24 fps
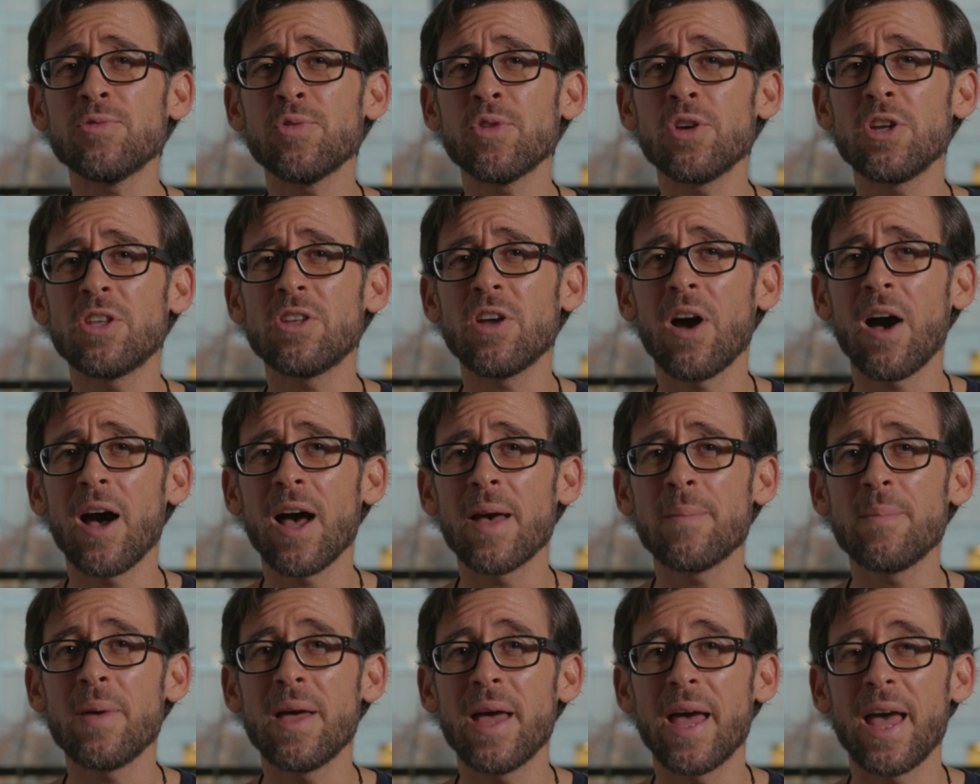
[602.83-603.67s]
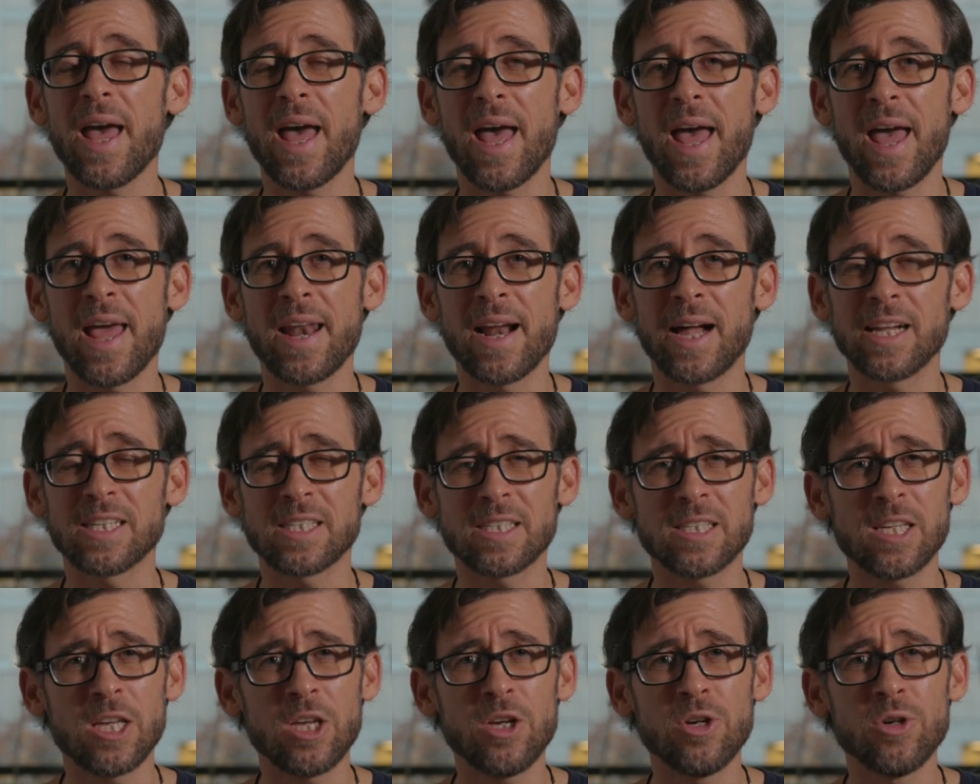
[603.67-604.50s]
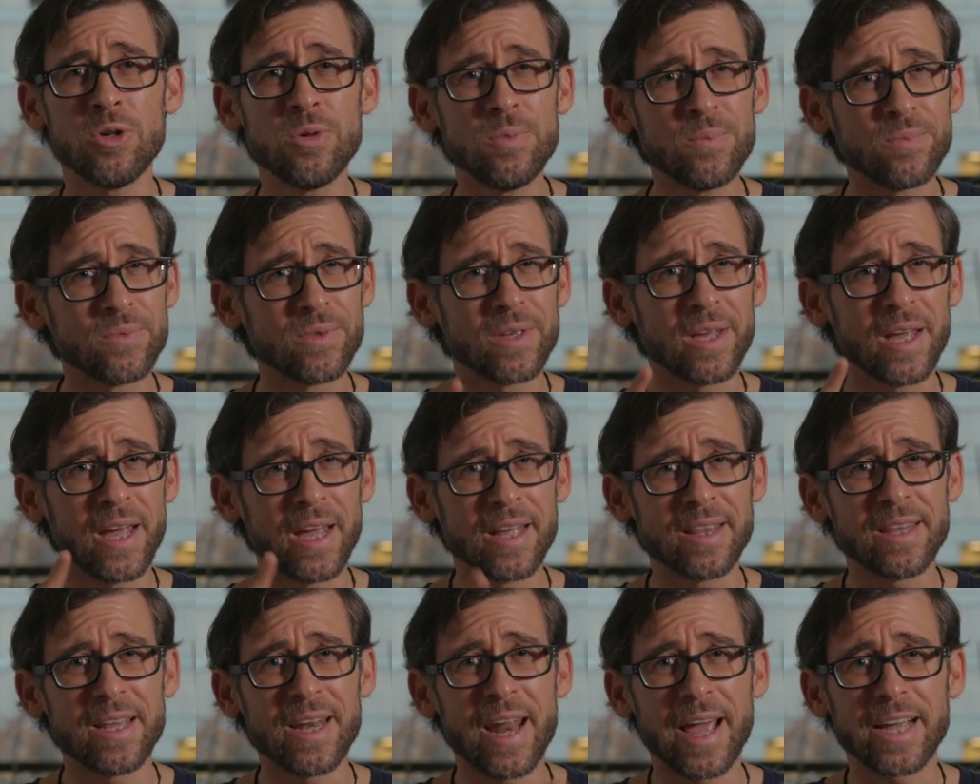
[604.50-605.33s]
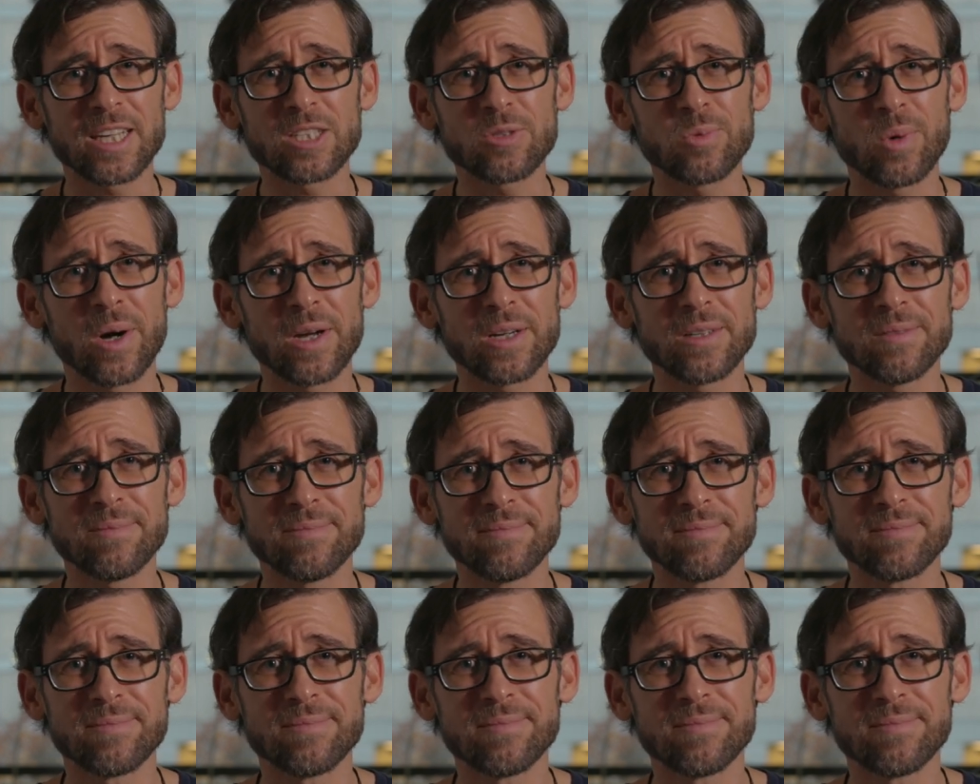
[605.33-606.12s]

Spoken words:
for your time, and I'll see you in the next one.